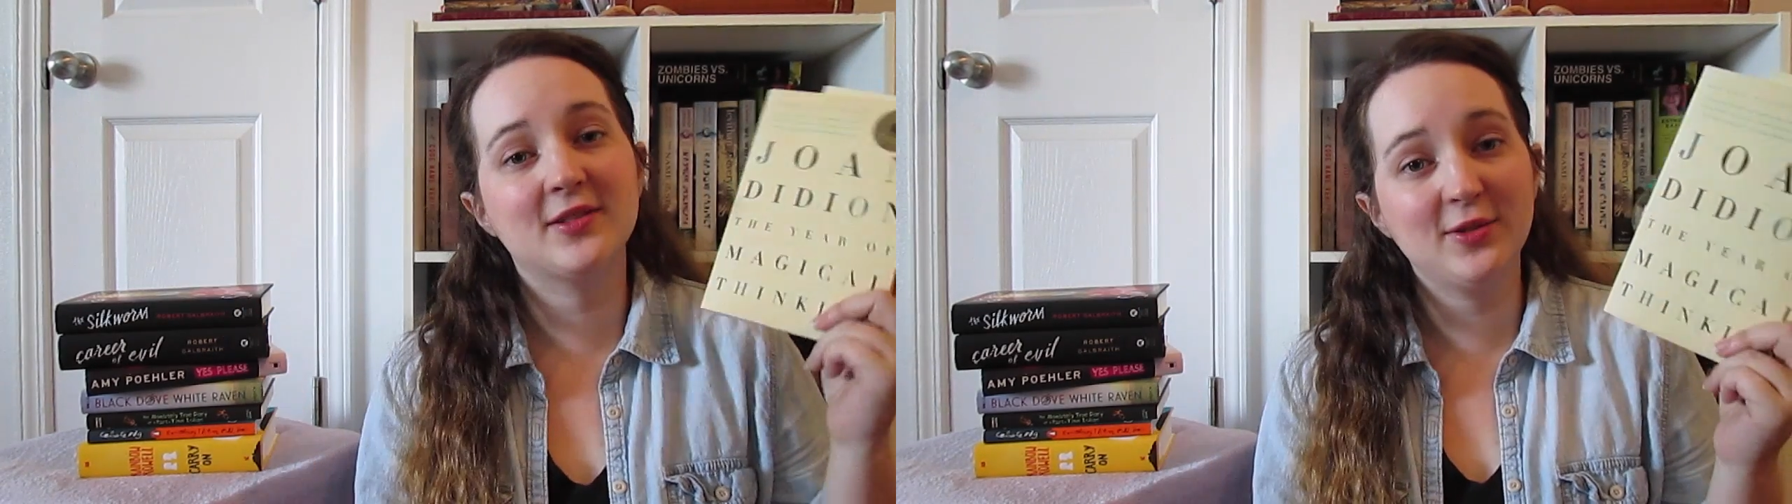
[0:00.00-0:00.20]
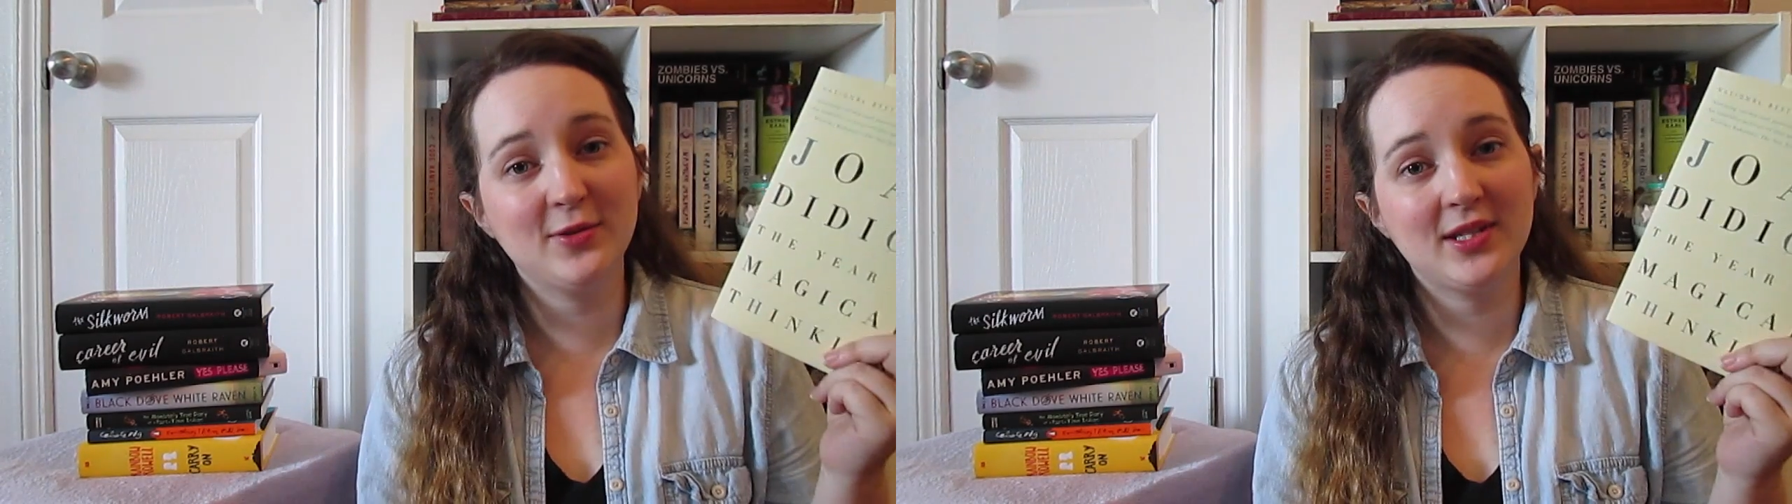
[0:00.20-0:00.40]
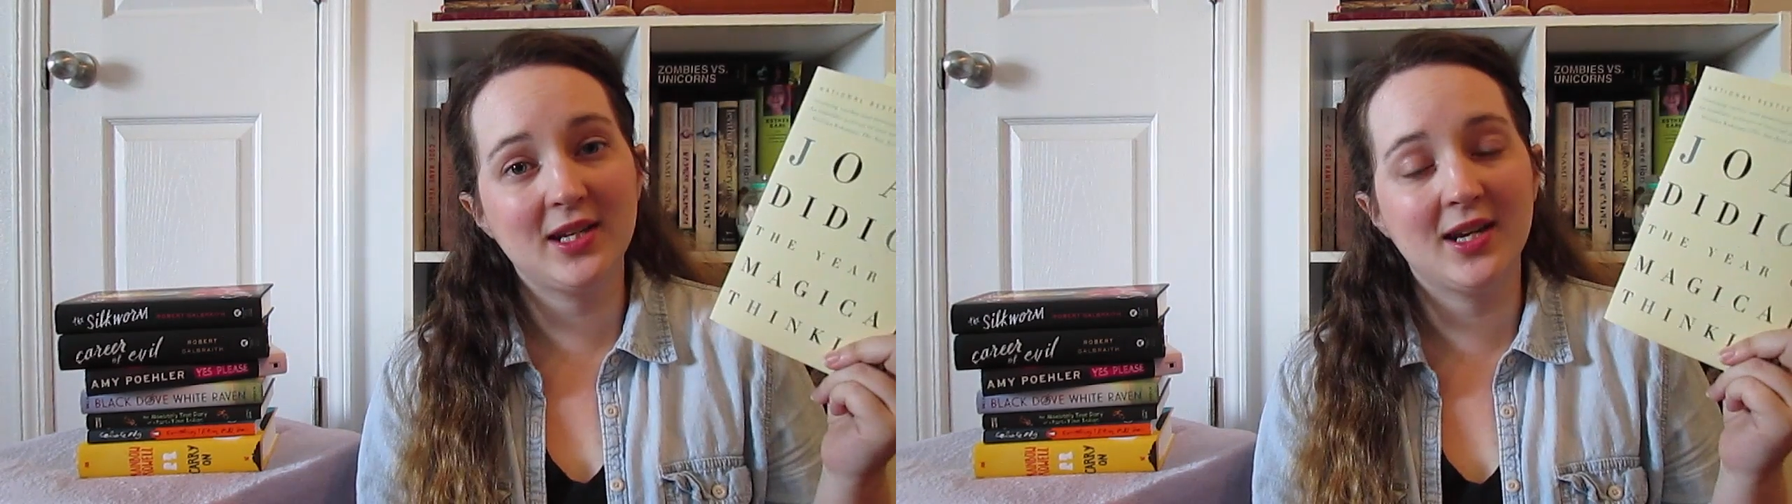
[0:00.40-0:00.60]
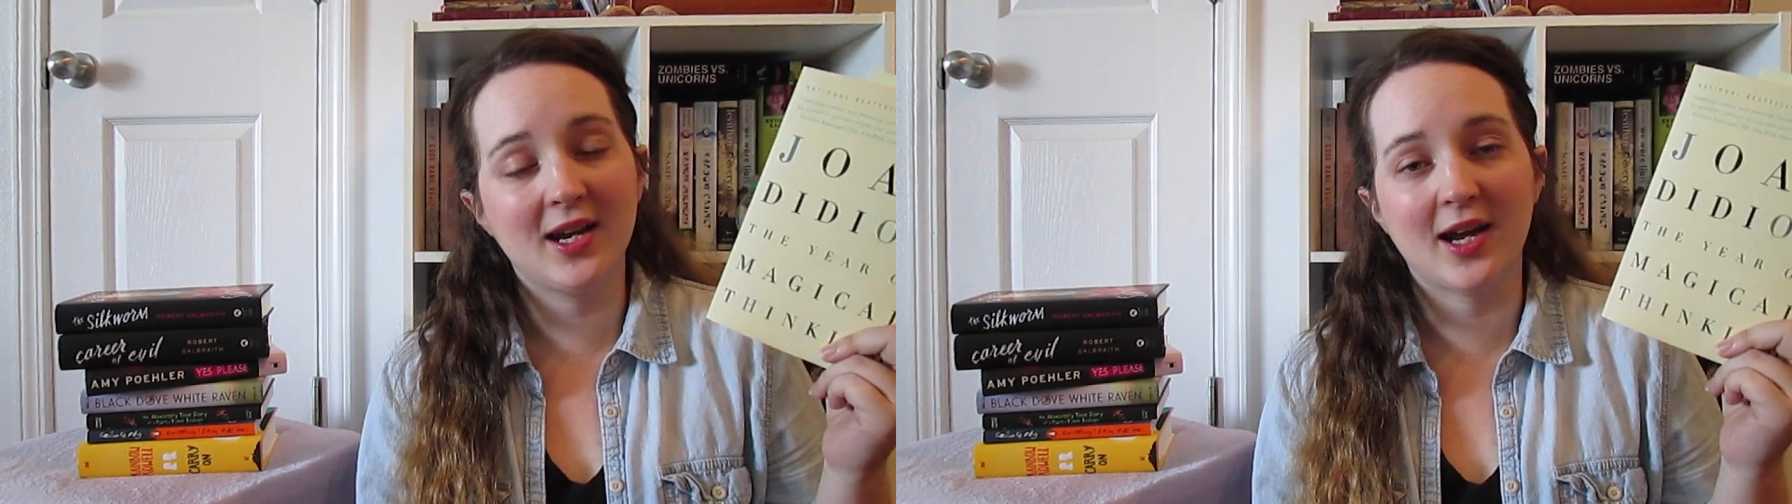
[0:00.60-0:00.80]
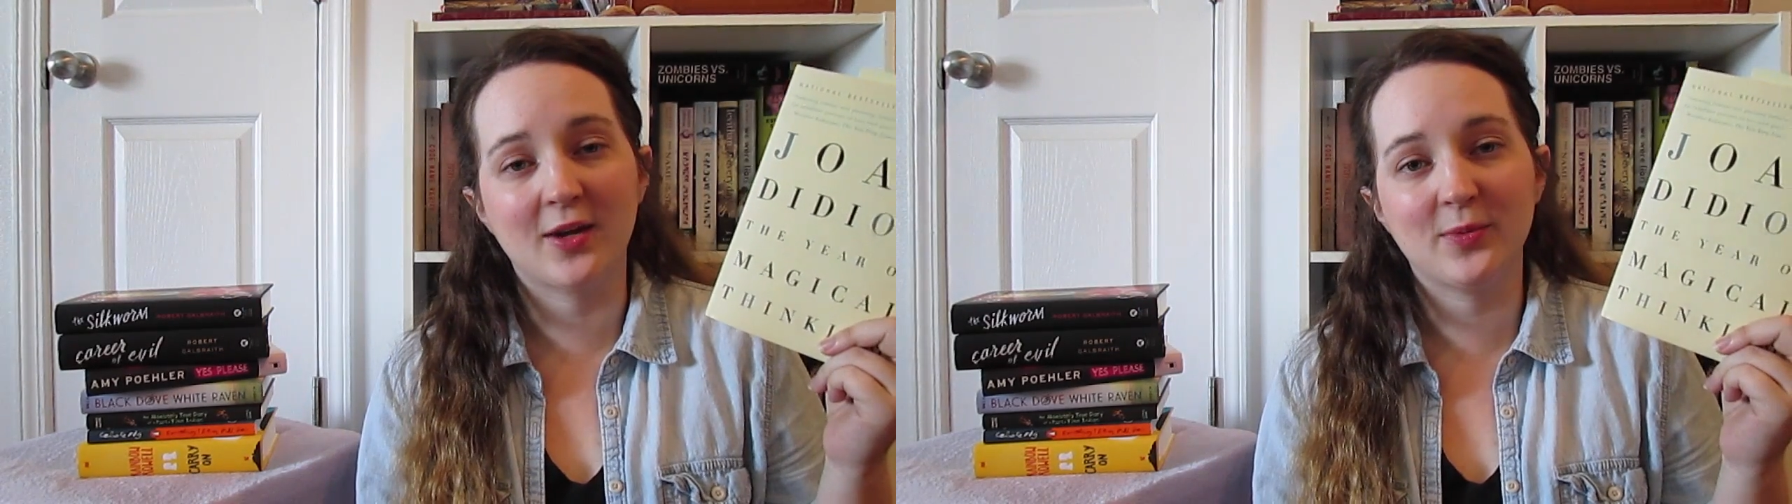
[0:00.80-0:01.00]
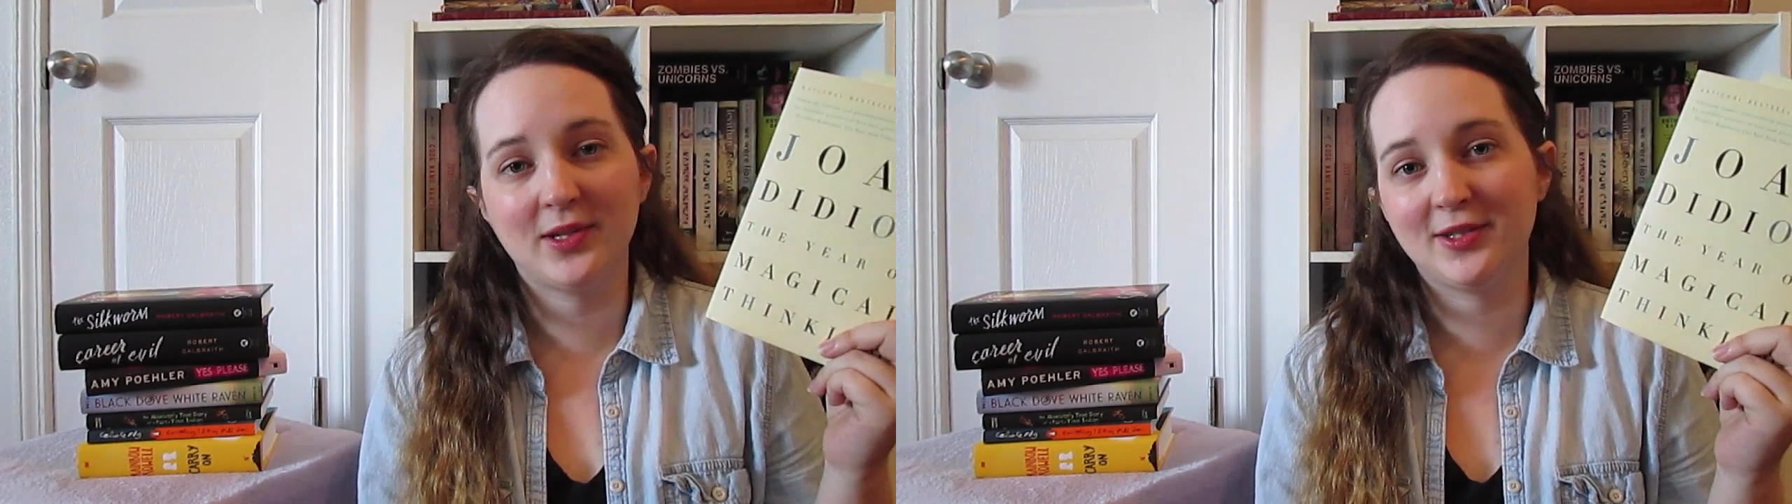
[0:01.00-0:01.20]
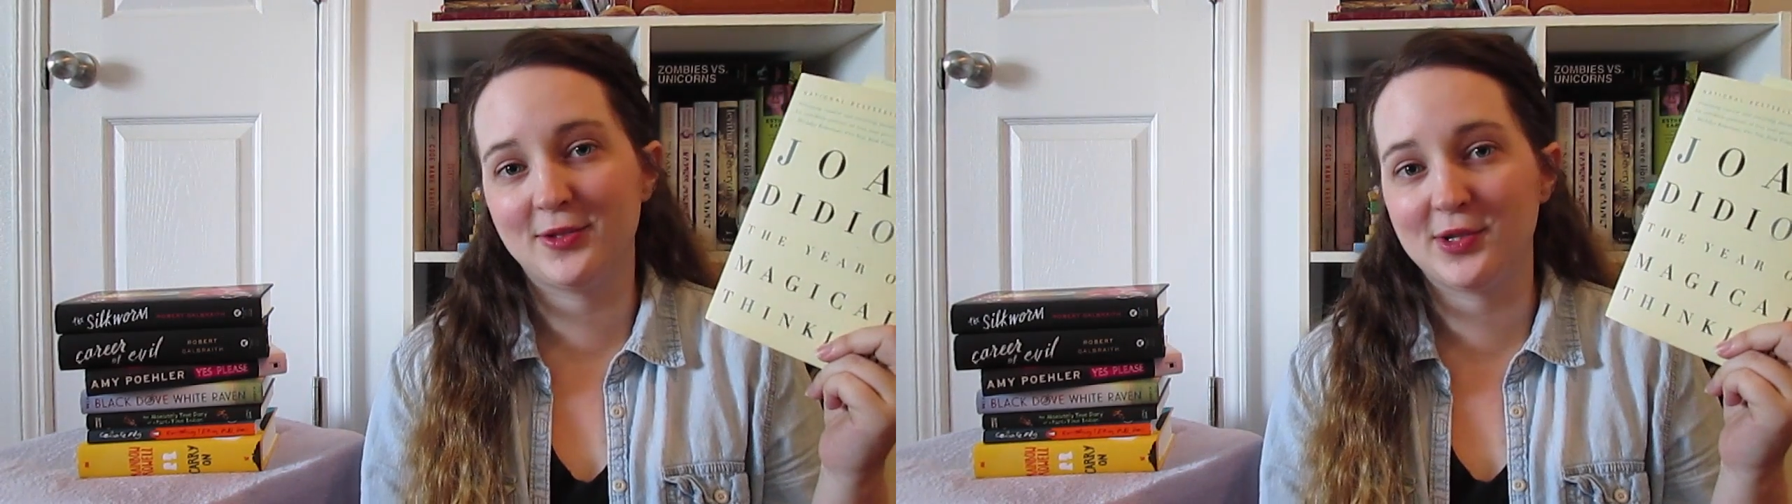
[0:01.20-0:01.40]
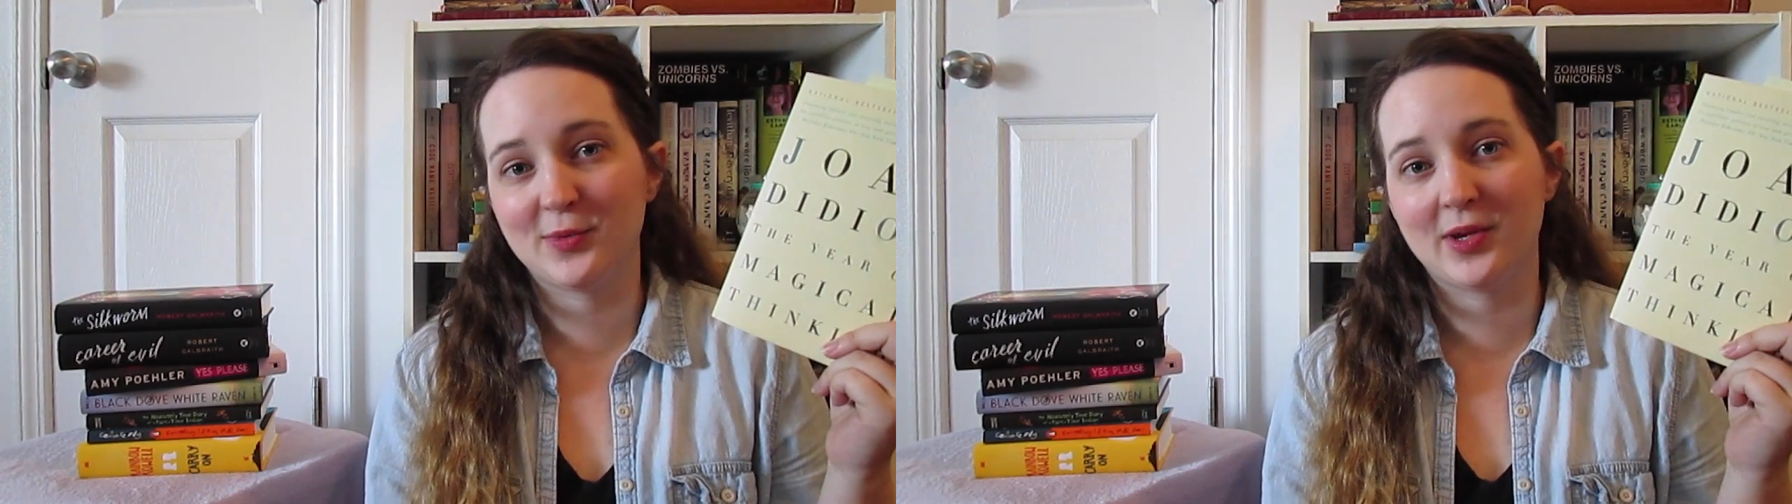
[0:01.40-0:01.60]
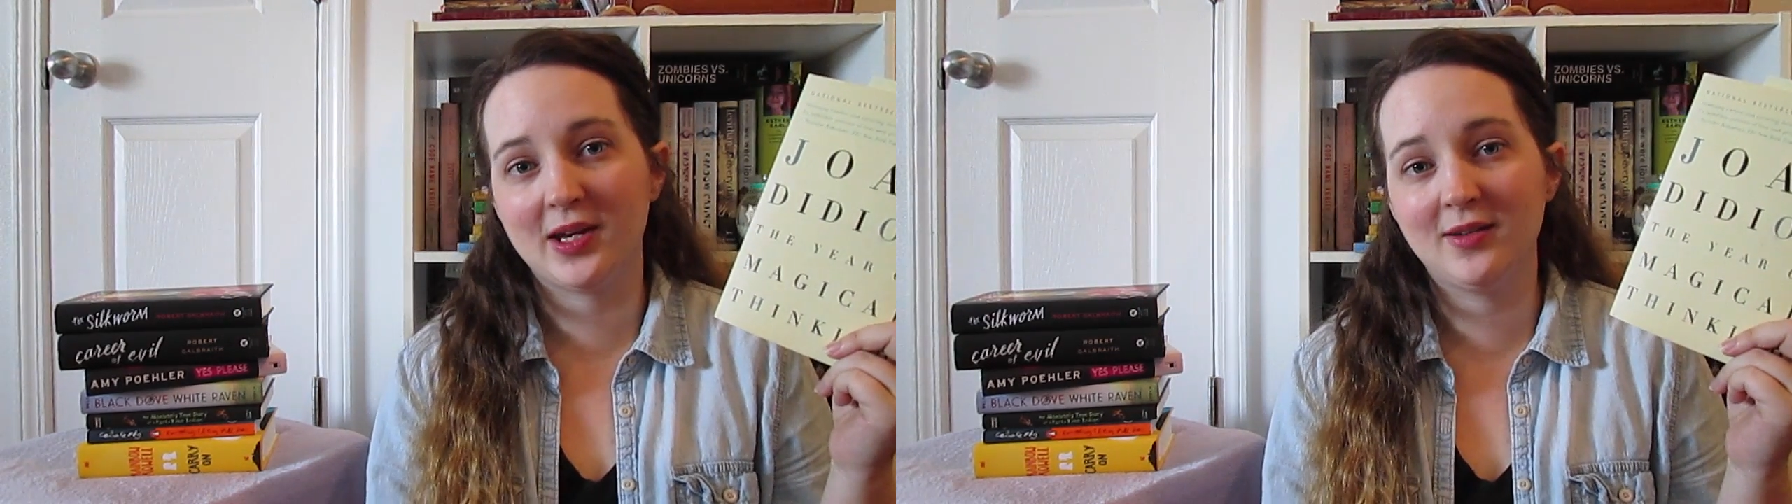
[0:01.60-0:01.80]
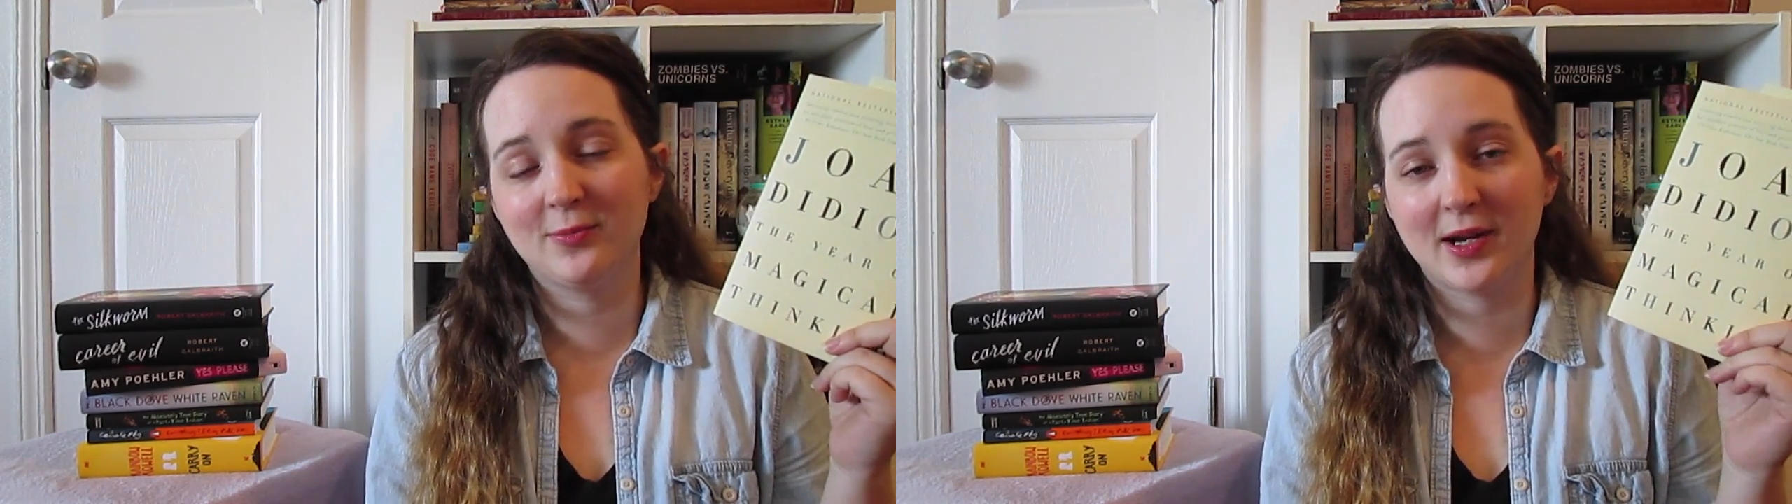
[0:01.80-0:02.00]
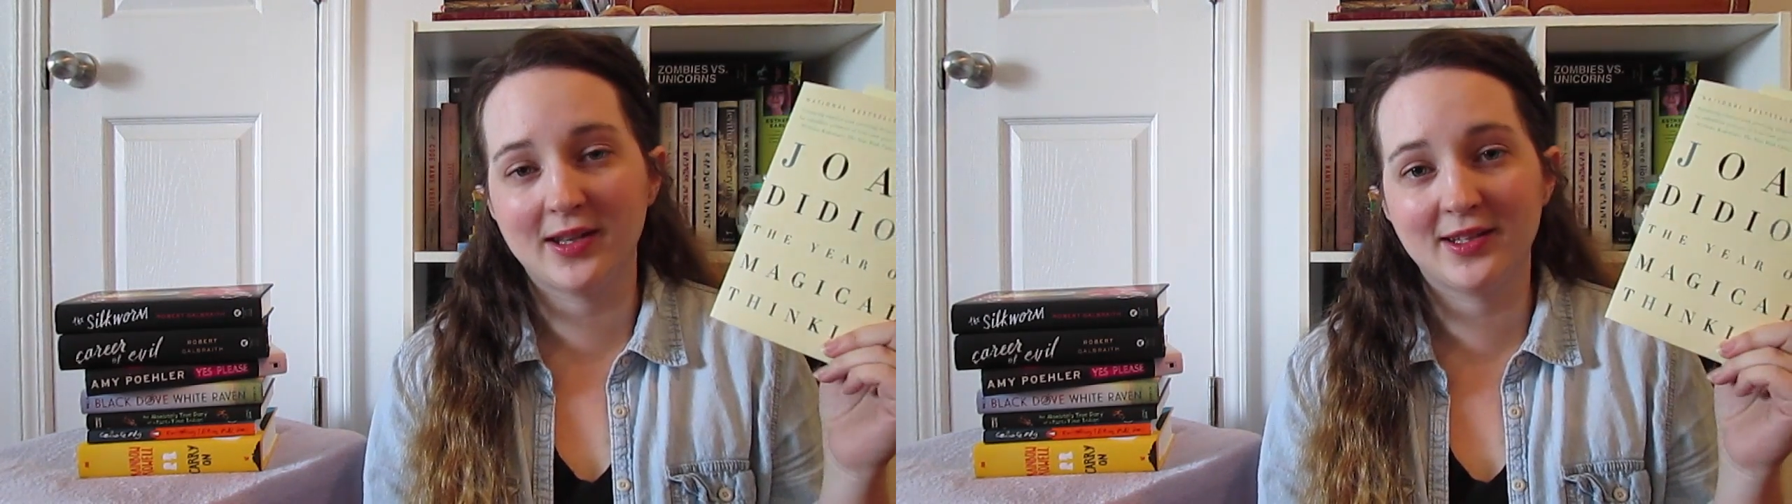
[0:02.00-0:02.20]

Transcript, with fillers: Susie at Read Susie Read read